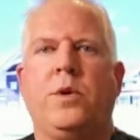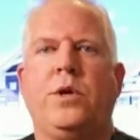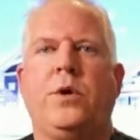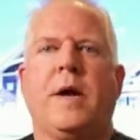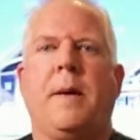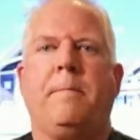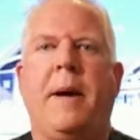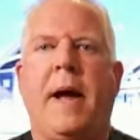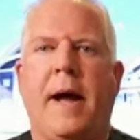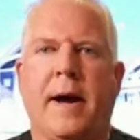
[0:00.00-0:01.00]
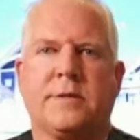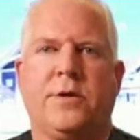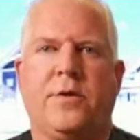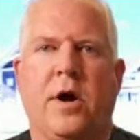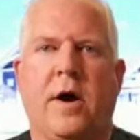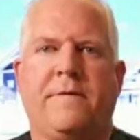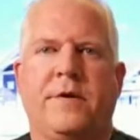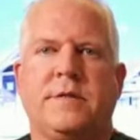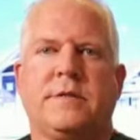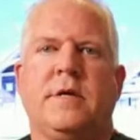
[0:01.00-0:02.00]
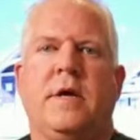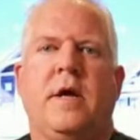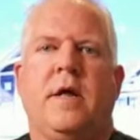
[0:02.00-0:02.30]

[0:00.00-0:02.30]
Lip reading: When you come back to the office,